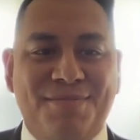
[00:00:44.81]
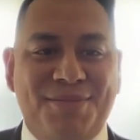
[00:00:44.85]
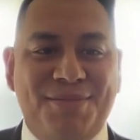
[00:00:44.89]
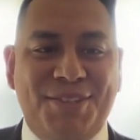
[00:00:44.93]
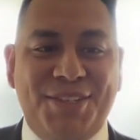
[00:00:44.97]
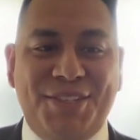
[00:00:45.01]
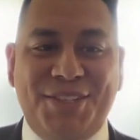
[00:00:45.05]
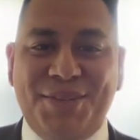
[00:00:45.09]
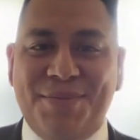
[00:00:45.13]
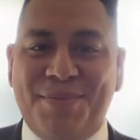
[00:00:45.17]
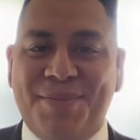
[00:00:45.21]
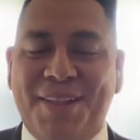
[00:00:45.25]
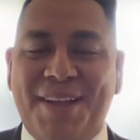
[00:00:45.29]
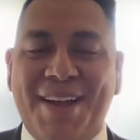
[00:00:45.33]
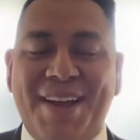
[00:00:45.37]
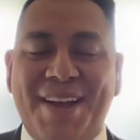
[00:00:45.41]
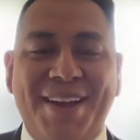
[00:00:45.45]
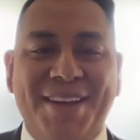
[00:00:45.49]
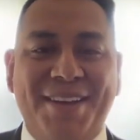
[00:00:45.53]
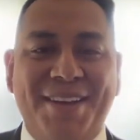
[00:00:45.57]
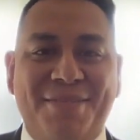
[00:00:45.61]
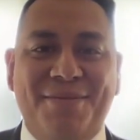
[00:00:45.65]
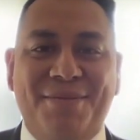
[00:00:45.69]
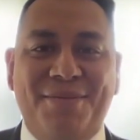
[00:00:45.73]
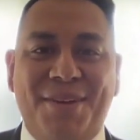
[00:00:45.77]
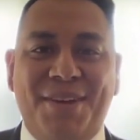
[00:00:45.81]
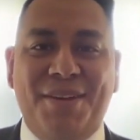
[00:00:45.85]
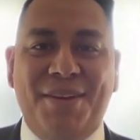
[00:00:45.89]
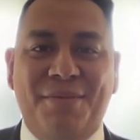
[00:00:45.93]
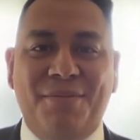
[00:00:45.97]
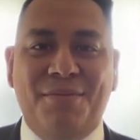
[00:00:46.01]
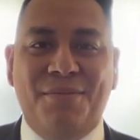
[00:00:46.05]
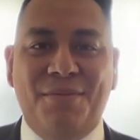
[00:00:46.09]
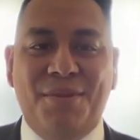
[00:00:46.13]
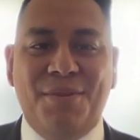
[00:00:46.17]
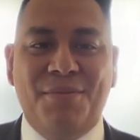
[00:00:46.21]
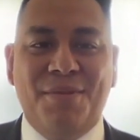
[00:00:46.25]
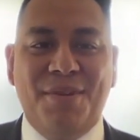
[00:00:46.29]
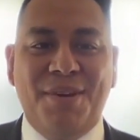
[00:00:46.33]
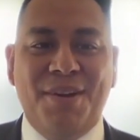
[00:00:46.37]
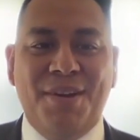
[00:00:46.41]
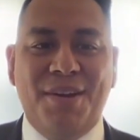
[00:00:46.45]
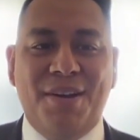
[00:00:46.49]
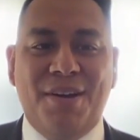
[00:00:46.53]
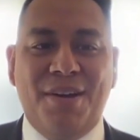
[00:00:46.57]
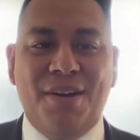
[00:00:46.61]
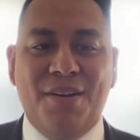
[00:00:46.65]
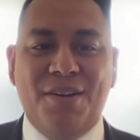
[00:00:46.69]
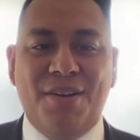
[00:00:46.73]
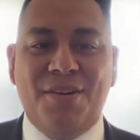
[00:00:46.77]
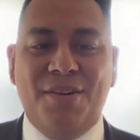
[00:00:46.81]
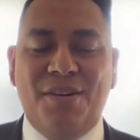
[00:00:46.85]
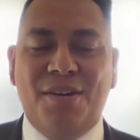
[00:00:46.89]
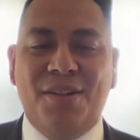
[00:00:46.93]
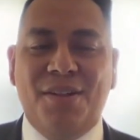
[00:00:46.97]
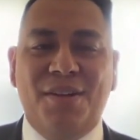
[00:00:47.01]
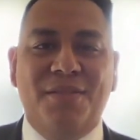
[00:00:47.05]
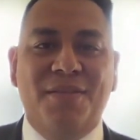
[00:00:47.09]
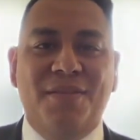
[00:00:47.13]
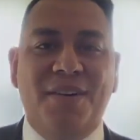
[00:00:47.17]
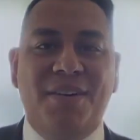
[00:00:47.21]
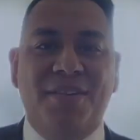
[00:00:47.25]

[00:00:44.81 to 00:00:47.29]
Just apply. We want to honor all our